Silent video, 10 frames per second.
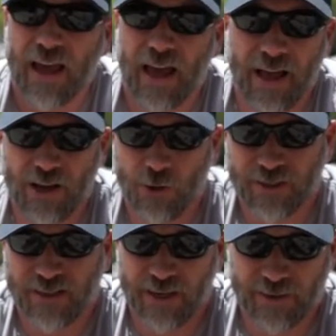And you can
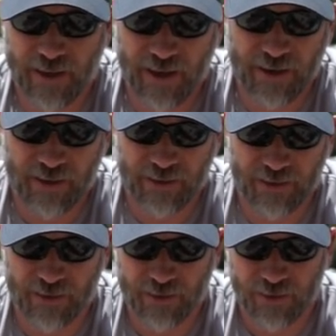take that
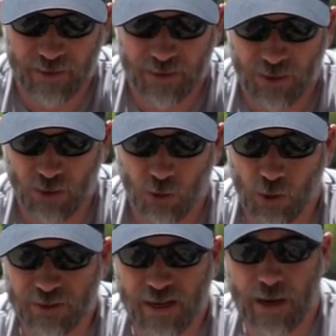
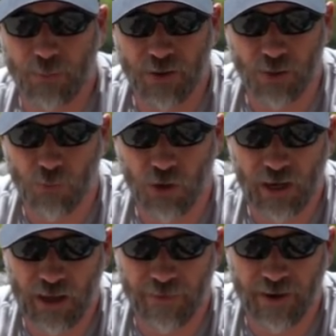grill top, put it
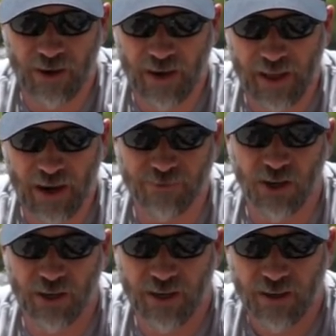on there, and I've
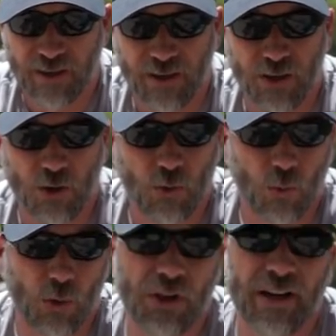done
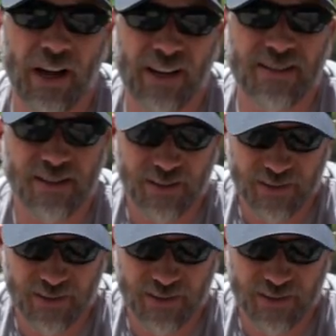really nice